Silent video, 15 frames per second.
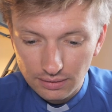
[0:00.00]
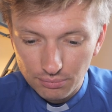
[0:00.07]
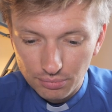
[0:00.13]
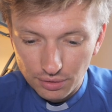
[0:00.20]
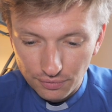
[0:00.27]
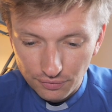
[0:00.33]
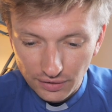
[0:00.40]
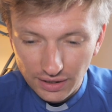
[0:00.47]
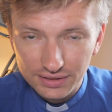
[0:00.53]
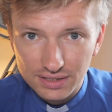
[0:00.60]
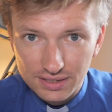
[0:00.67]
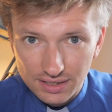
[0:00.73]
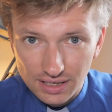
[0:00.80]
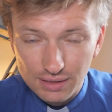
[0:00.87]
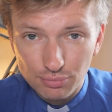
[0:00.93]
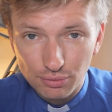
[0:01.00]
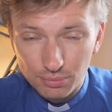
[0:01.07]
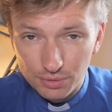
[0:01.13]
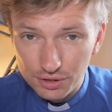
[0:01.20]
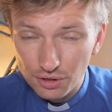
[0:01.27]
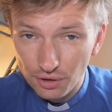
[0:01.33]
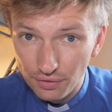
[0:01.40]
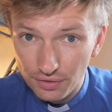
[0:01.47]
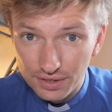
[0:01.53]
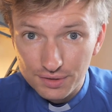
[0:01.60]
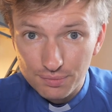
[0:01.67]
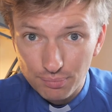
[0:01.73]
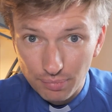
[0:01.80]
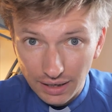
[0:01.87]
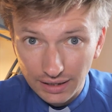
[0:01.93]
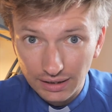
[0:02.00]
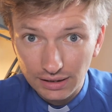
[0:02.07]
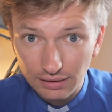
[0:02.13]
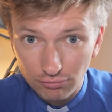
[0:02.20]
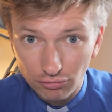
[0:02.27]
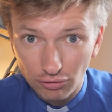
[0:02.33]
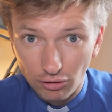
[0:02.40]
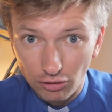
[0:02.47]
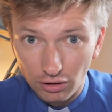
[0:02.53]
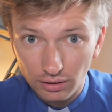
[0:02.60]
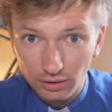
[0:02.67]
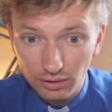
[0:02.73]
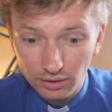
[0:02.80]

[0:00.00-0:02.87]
but the fact is, Abram has got this badly wrong.